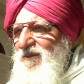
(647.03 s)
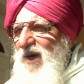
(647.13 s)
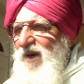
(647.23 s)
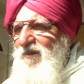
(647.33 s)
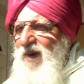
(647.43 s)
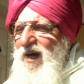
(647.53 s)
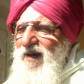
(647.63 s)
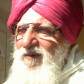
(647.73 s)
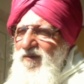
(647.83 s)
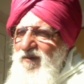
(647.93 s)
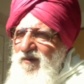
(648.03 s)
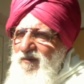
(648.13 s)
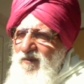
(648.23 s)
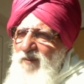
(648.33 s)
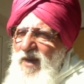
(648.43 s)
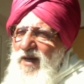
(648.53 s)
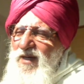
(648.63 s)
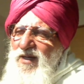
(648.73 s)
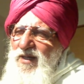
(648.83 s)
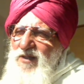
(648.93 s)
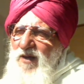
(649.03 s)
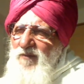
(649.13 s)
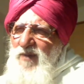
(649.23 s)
By my backing it of